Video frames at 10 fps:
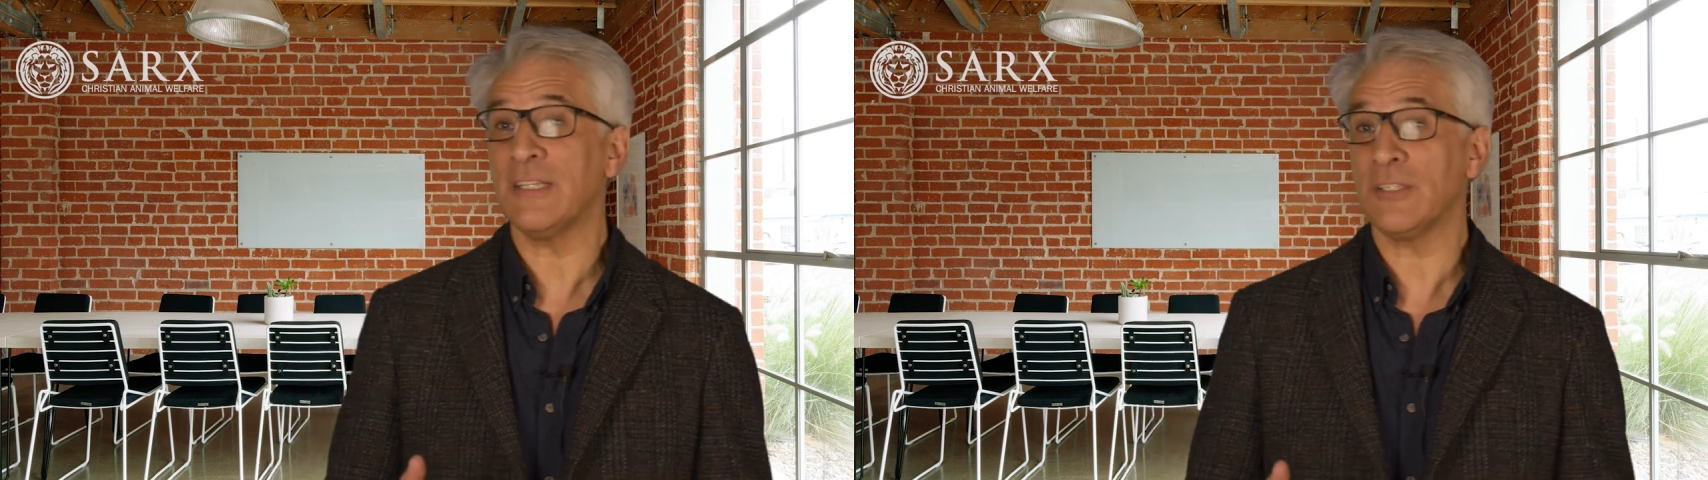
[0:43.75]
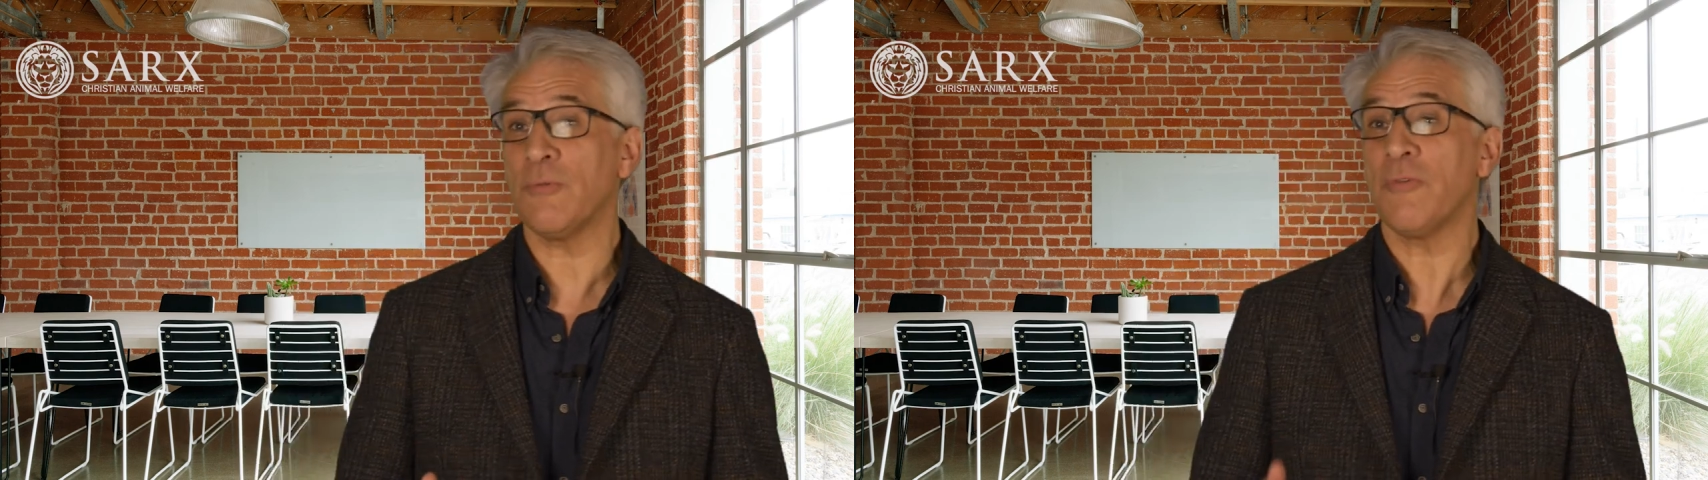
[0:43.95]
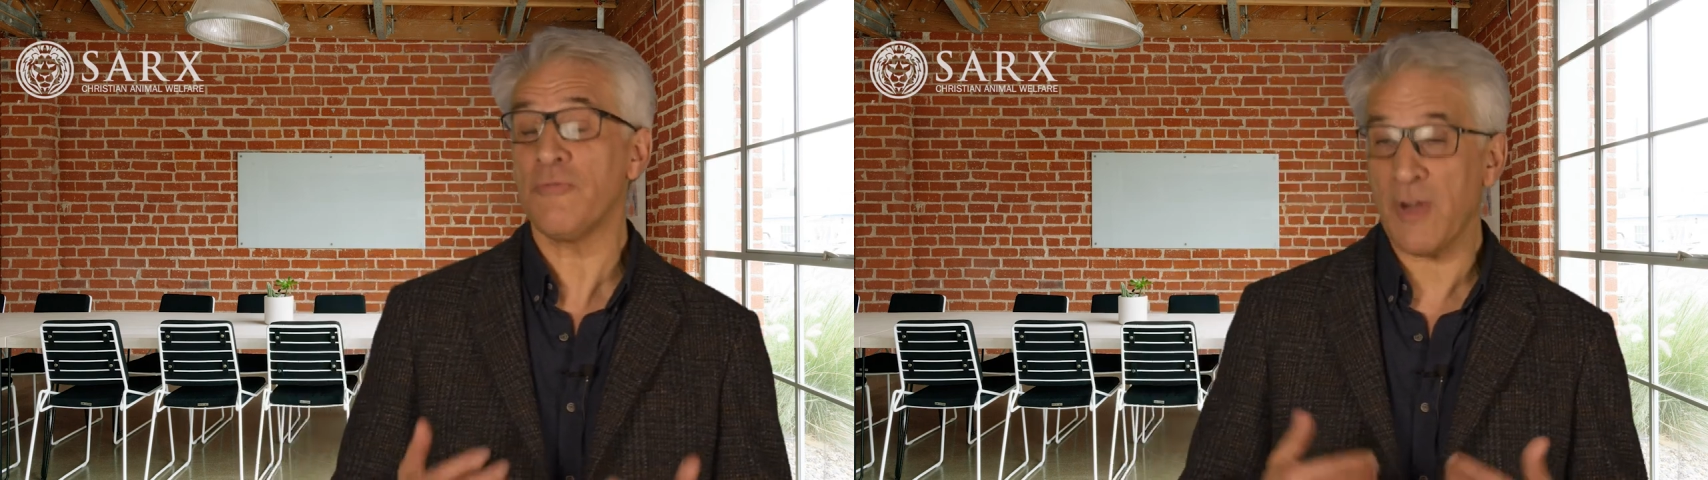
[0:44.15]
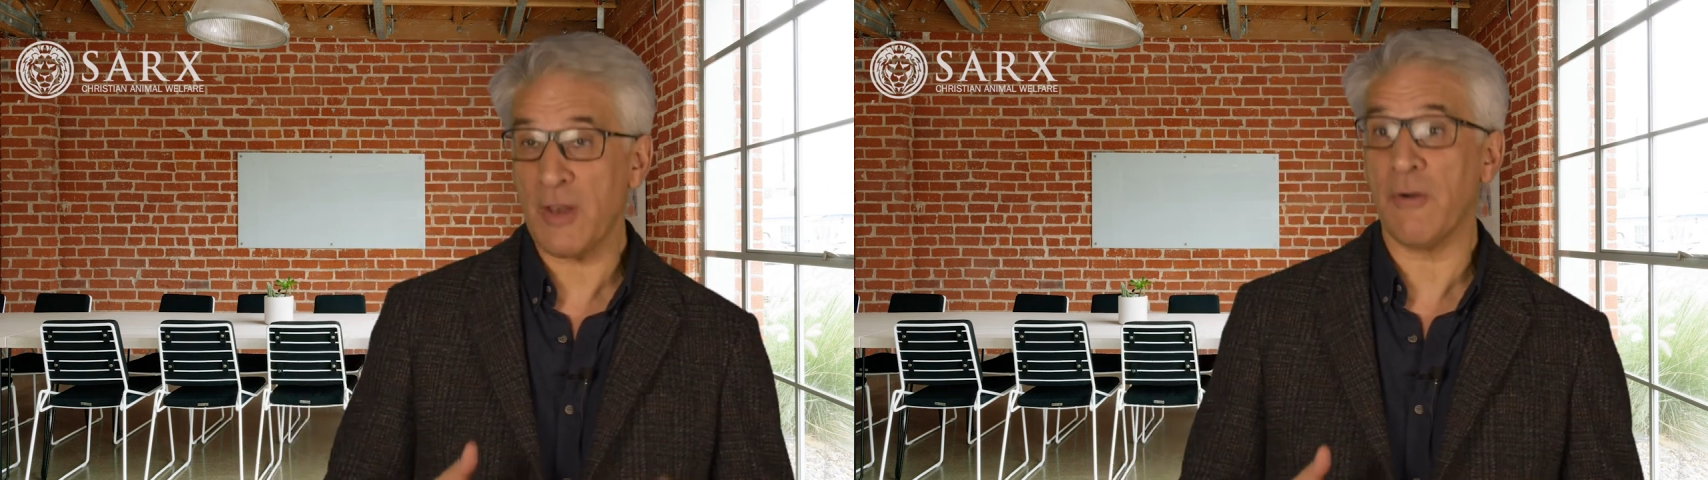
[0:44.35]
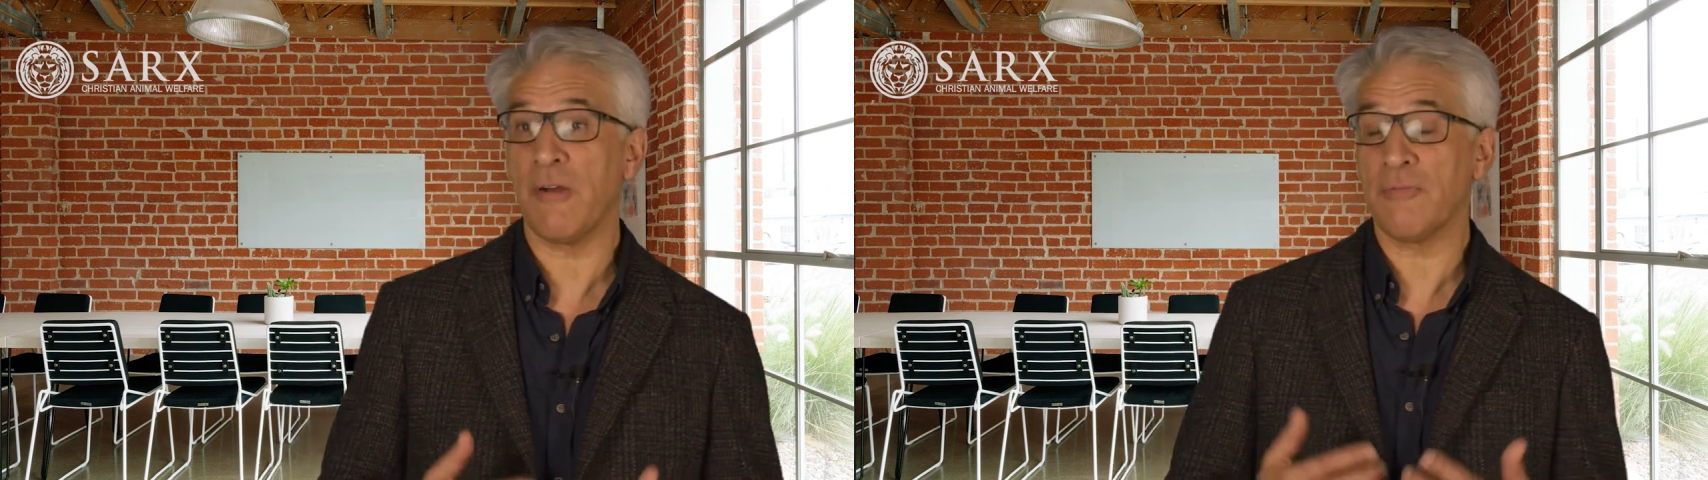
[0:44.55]
is a
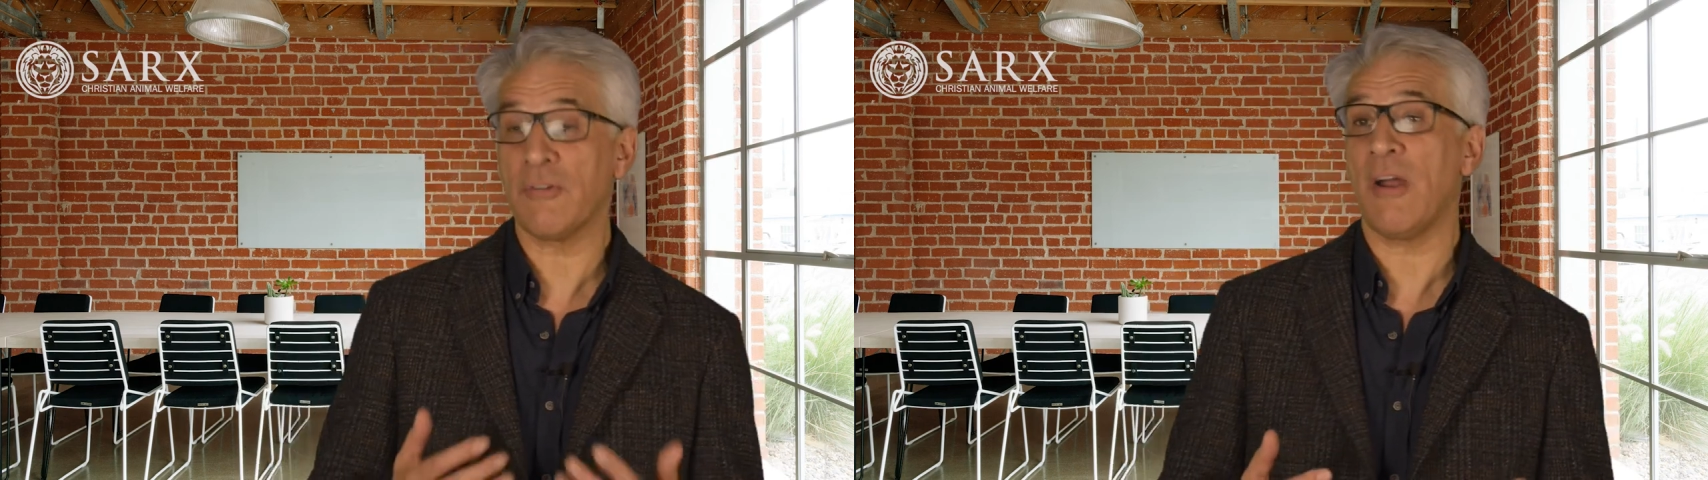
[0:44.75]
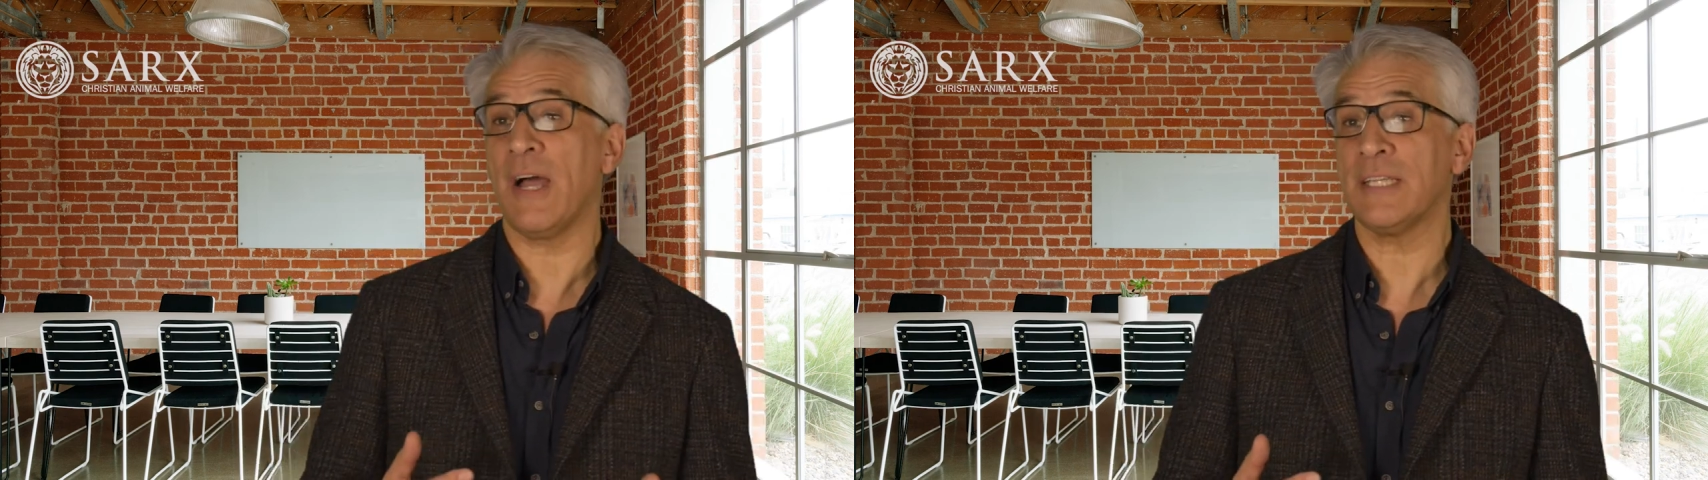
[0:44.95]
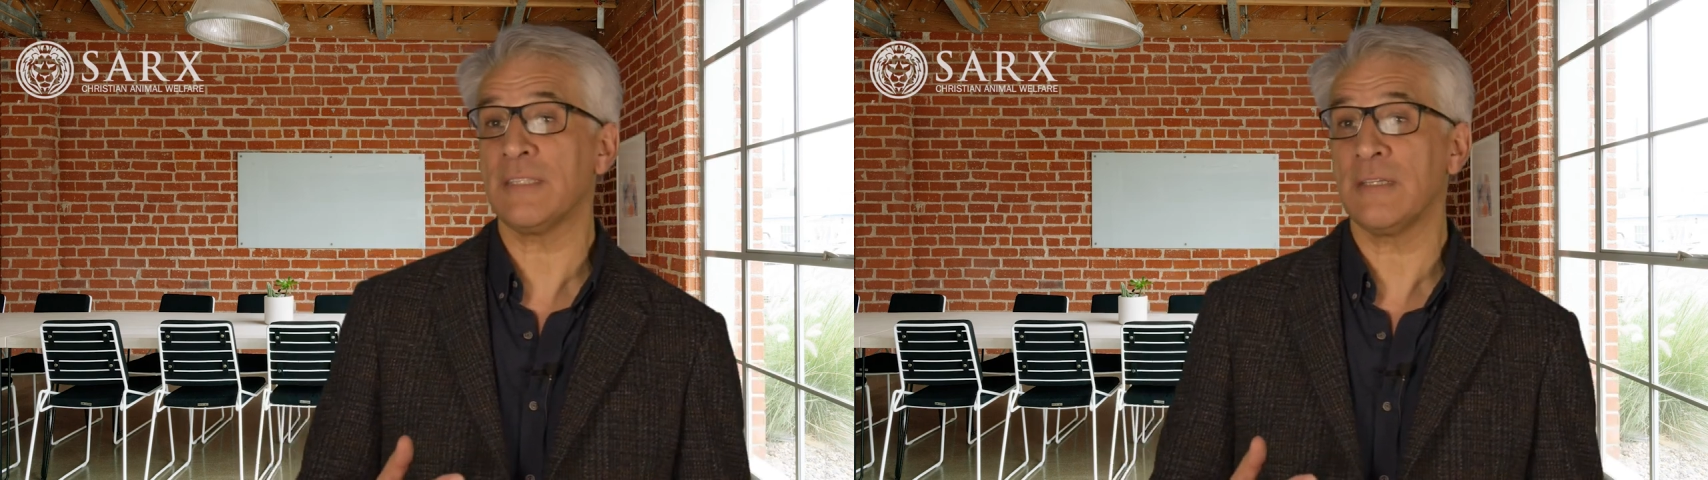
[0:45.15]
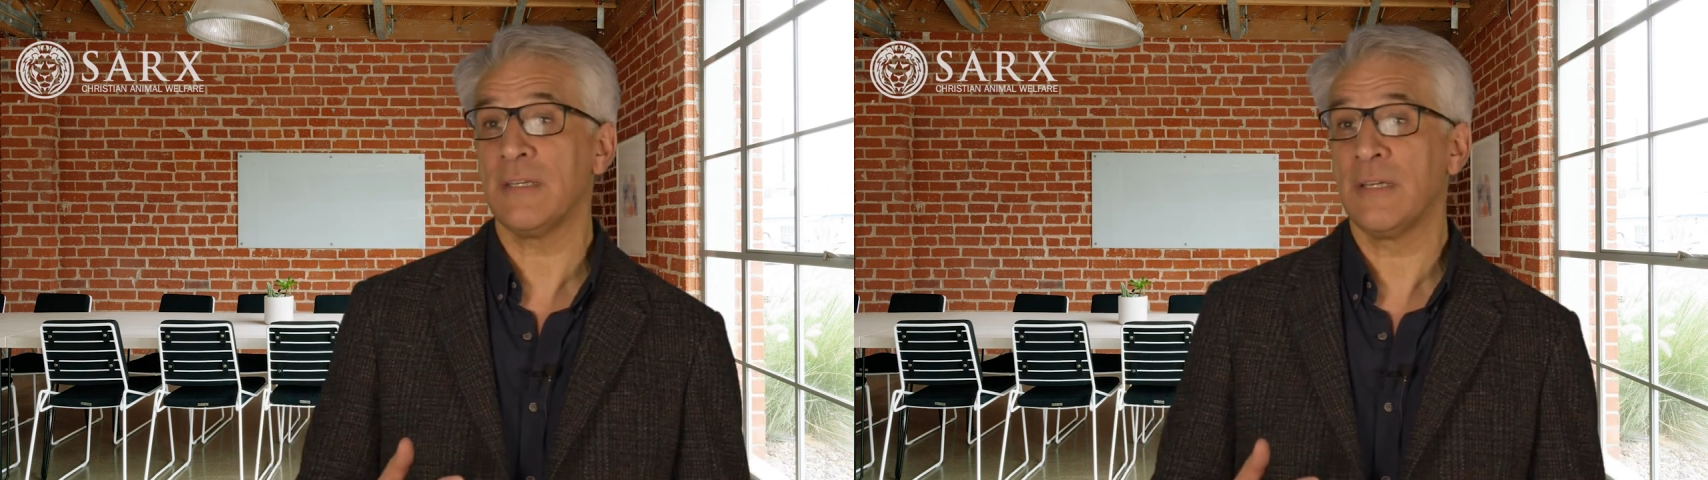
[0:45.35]
follower of Christ.